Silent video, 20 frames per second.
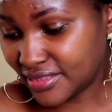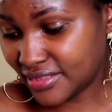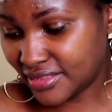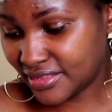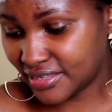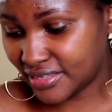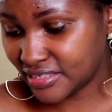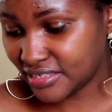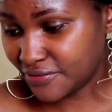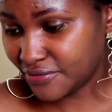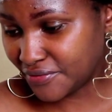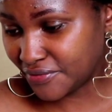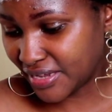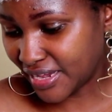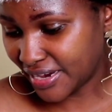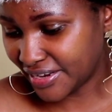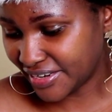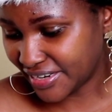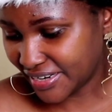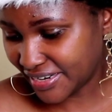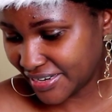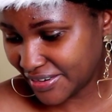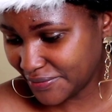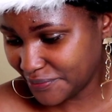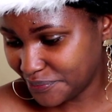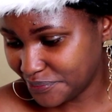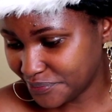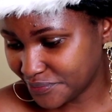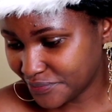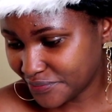this figurine.
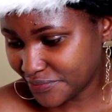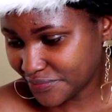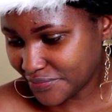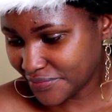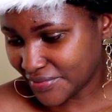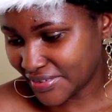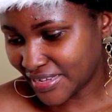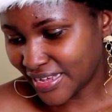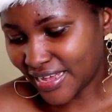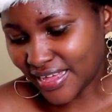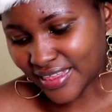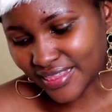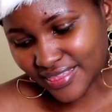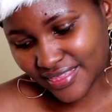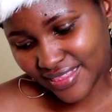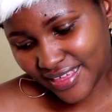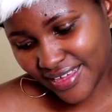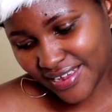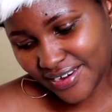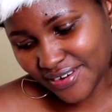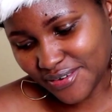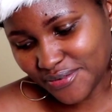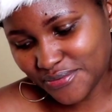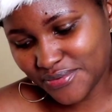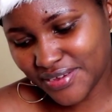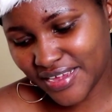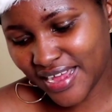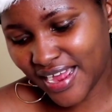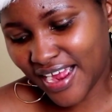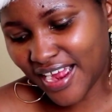And then
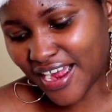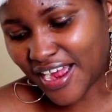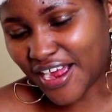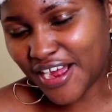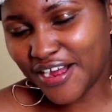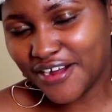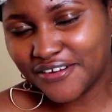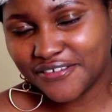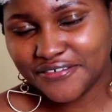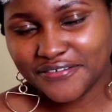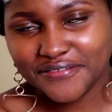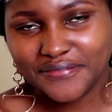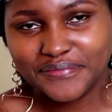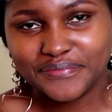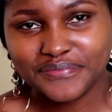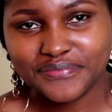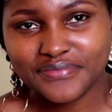we have